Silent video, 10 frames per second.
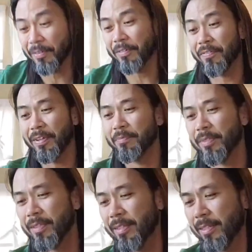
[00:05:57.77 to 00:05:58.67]
or if I'm
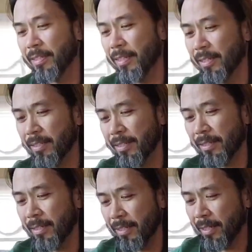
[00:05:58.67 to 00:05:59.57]

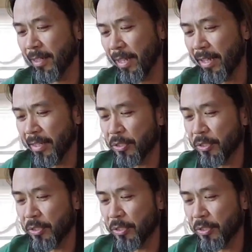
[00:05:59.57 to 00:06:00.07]
at